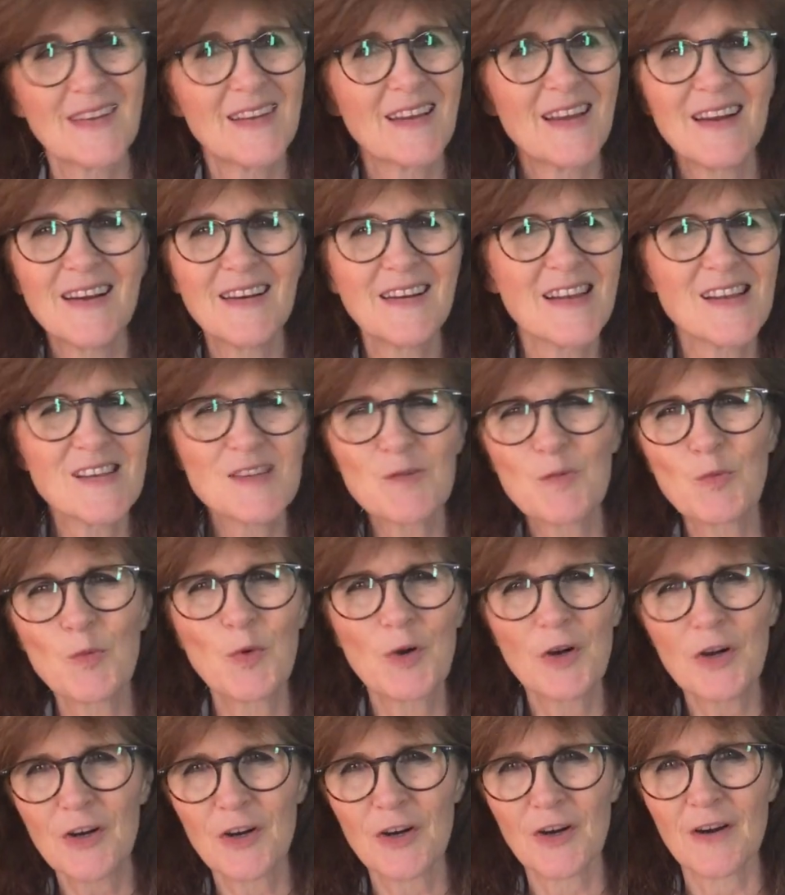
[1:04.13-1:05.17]
Yet it doesn't
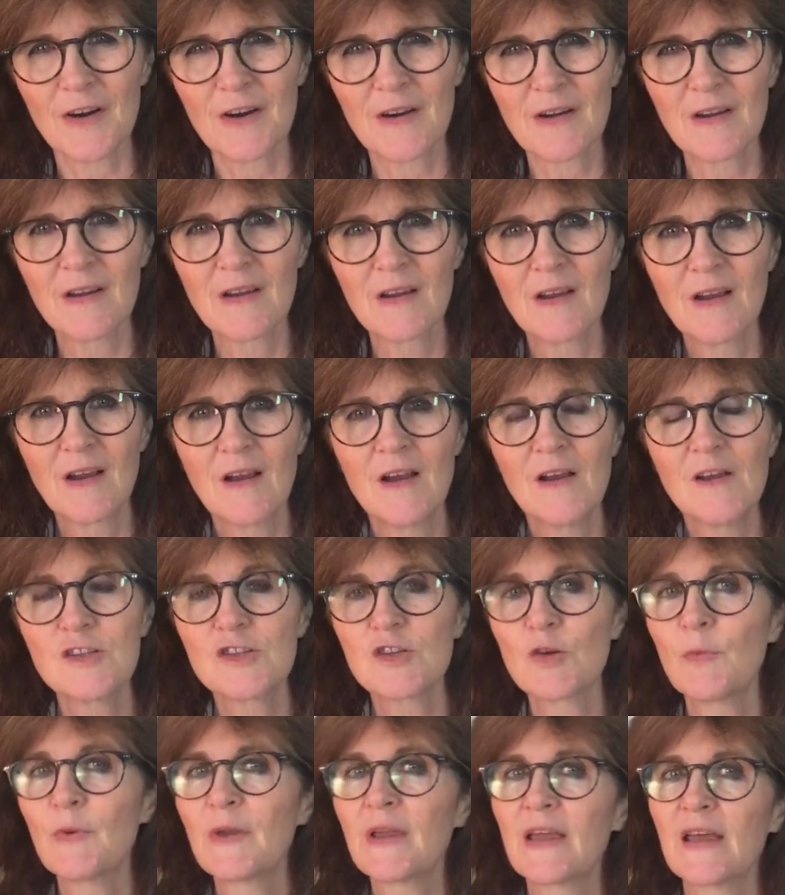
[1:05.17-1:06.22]
work.
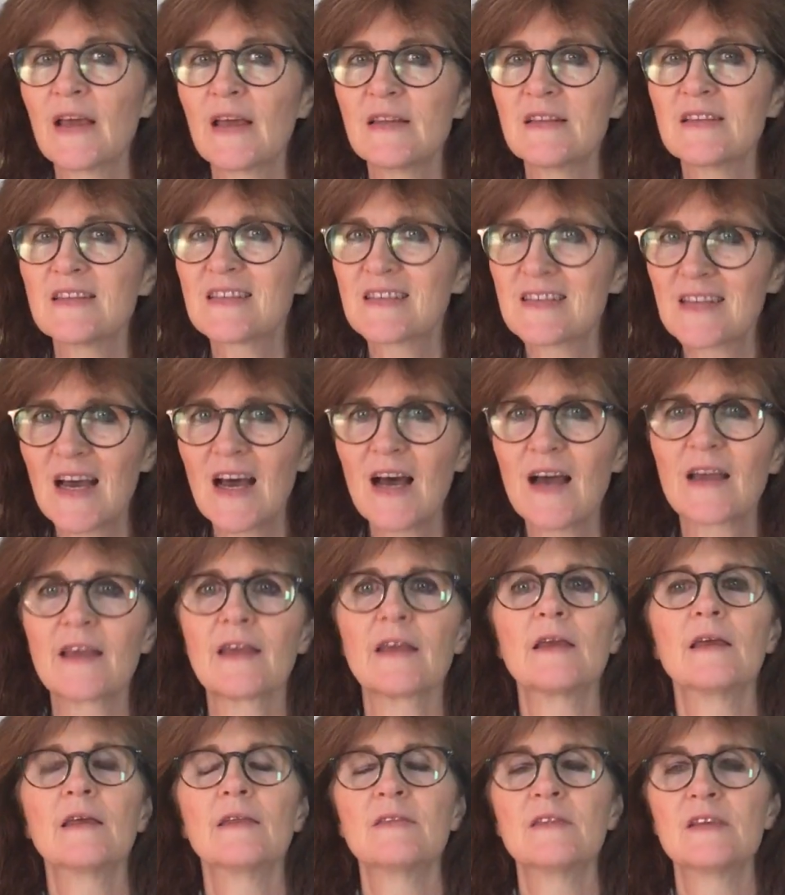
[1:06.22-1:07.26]
So we get
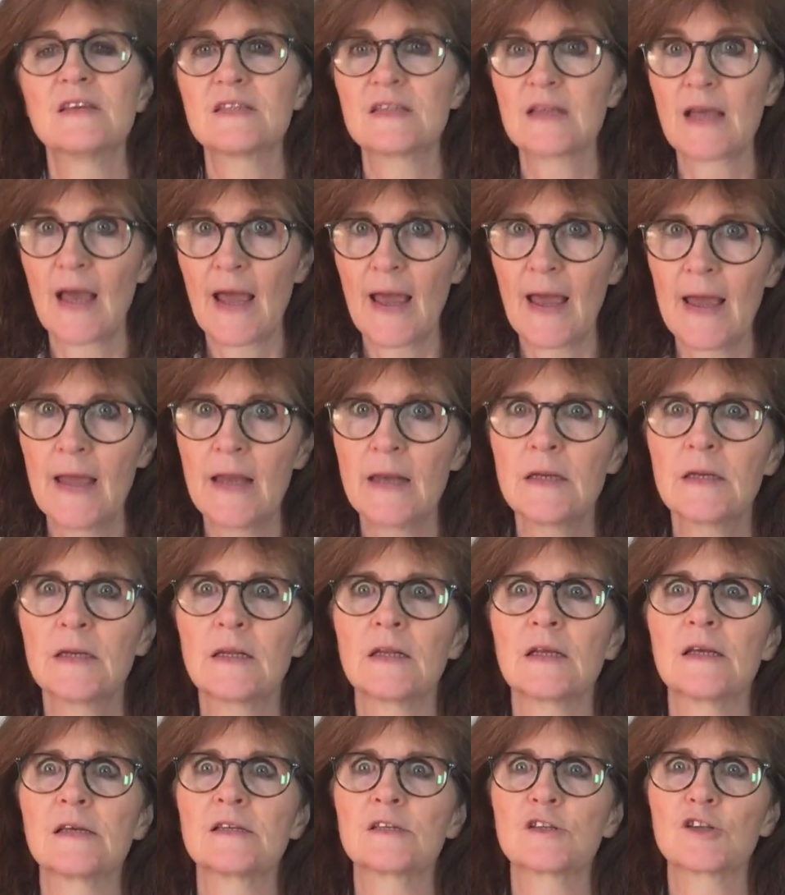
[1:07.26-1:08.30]
stuck in this
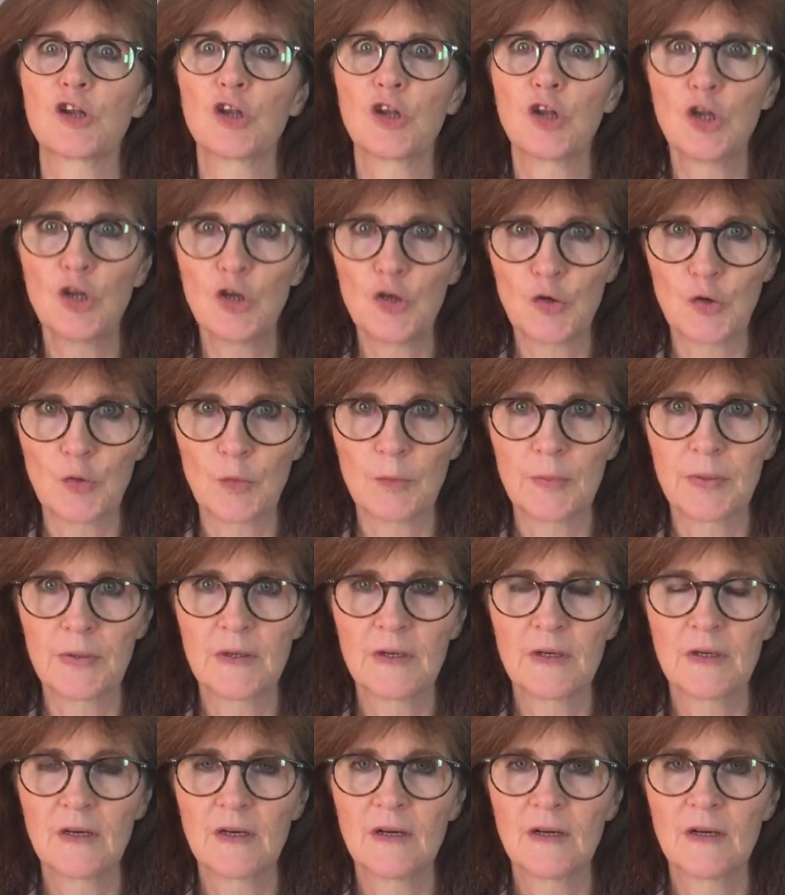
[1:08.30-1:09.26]
endless loop.